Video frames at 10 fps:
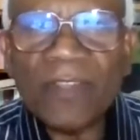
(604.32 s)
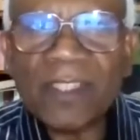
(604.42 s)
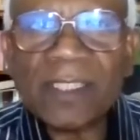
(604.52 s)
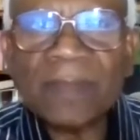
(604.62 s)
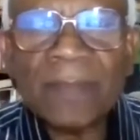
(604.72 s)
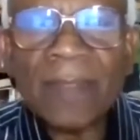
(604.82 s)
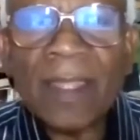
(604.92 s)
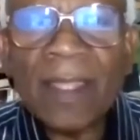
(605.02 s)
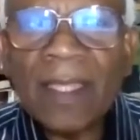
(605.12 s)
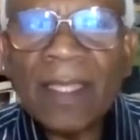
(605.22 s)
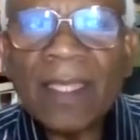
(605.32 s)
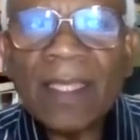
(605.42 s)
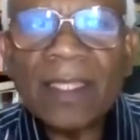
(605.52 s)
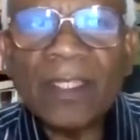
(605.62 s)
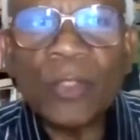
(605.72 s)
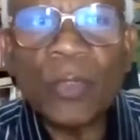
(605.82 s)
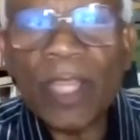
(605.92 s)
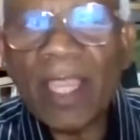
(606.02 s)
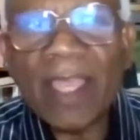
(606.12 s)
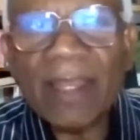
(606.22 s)
is
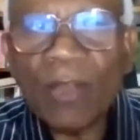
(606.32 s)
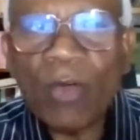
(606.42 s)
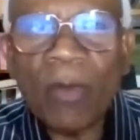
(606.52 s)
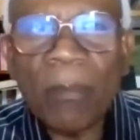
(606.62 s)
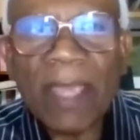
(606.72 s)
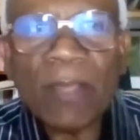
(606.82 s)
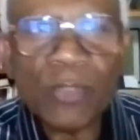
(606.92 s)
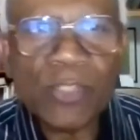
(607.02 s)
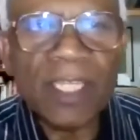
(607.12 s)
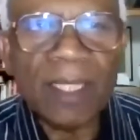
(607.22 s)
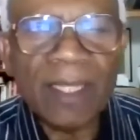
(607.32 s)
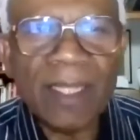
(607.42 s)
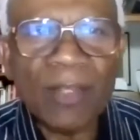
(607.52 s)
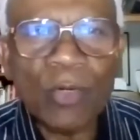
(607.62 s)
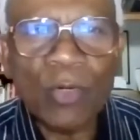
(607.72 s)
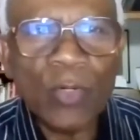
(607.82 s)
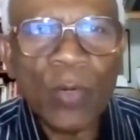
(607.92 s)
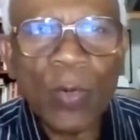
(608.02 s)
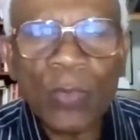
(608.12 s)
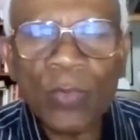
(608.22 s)
durian or mangosteen. They don't
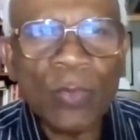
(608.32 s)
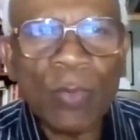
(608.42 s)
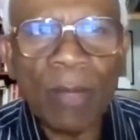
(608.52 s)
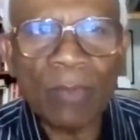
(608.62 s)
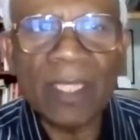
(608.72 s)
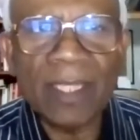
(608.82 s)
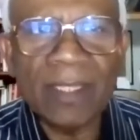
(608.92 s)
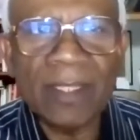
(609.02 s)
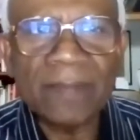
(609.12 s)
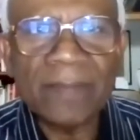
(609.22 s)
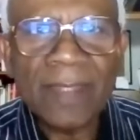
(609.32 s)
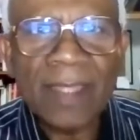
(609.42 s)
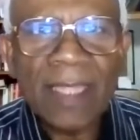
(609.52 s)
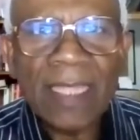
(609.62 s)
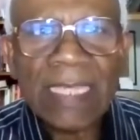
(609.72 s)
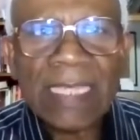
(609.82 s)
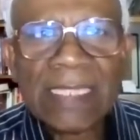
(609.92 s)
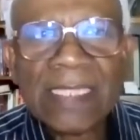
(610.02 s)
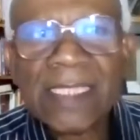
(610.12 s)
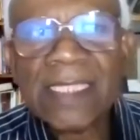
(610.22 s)
grow throughout the year.
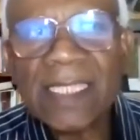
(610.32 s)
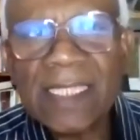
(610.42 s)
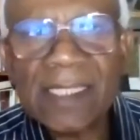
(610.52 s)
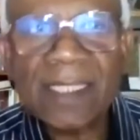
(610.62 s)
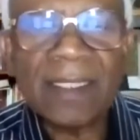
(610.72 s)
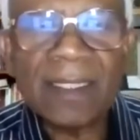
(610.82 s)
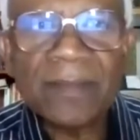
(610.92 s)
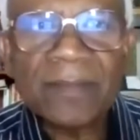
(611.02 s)
It is seasonal.